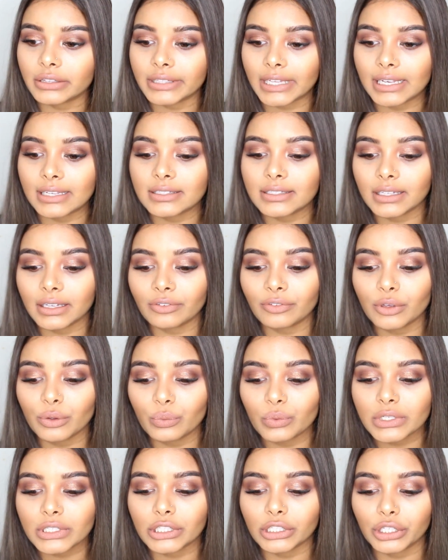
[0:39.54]

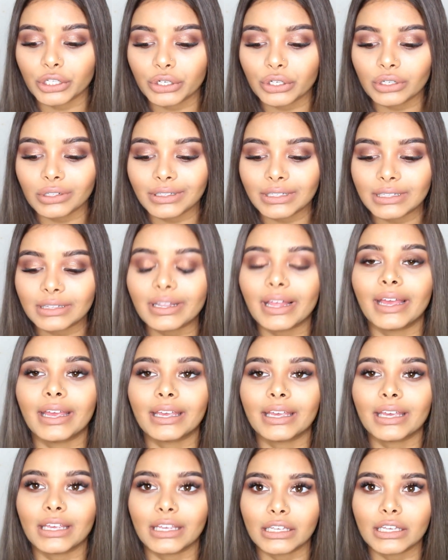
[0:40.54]
Thanksgiving was literally
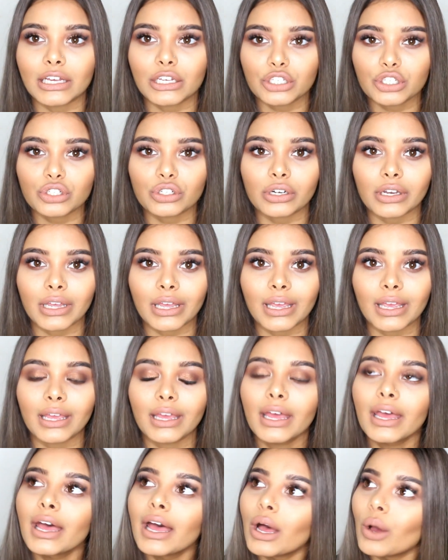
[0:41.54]
like
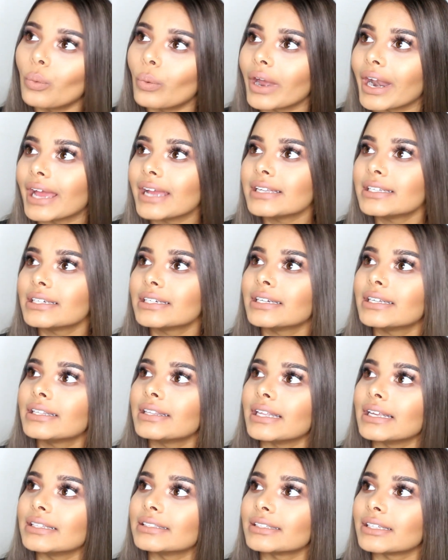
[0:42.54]
yesterday. What I did
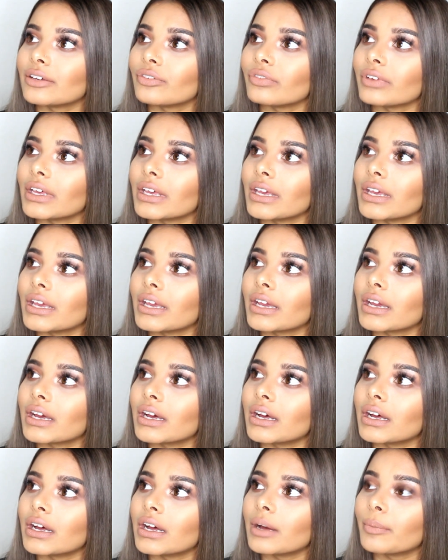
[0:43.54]
at Thanksgiving,
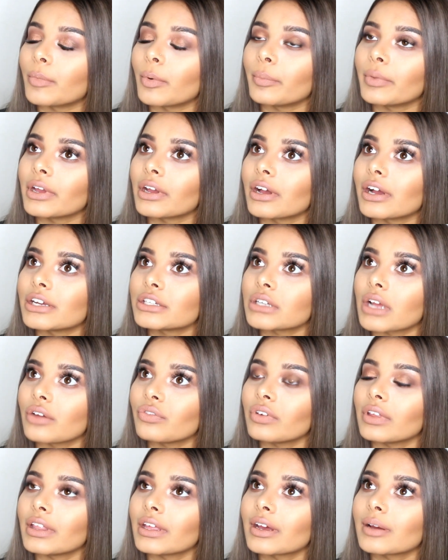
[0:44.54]
oh my gosh,
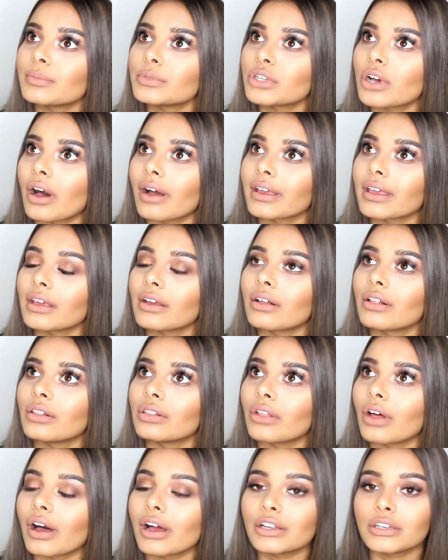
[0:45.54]
I feel like I'm talking
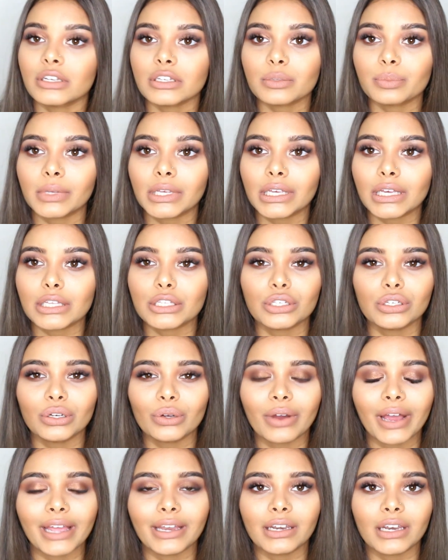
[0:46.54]
a lot just because, you
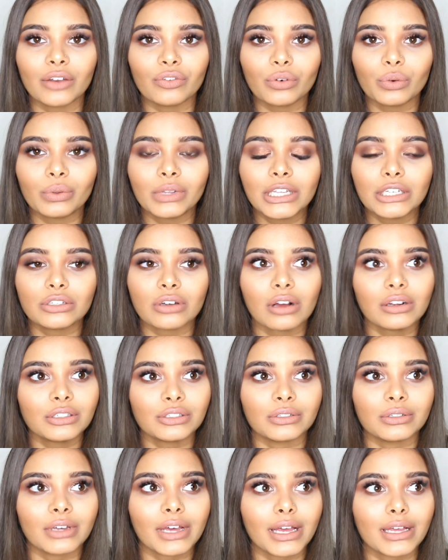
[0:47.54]
know, I never really talk
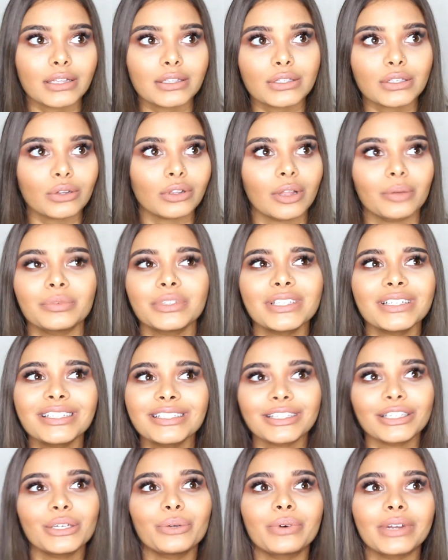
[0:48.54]
to you guys. So I'm just
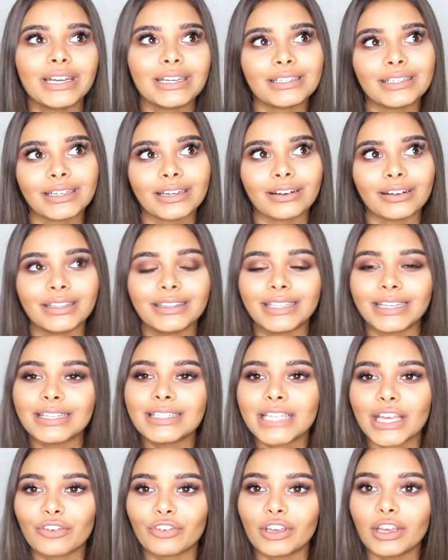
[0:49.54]
gonna tell you what I did on
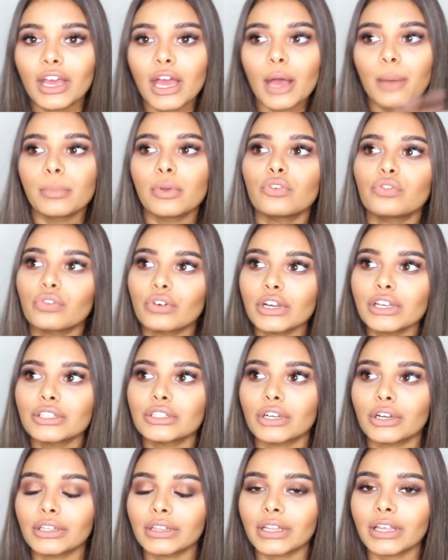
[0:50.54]
Thanksgiving before I
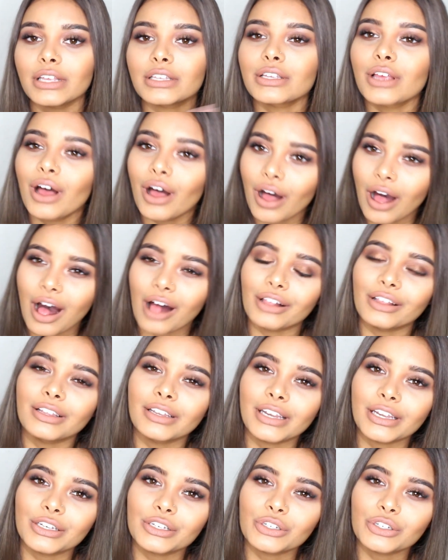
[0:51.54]
start this holiday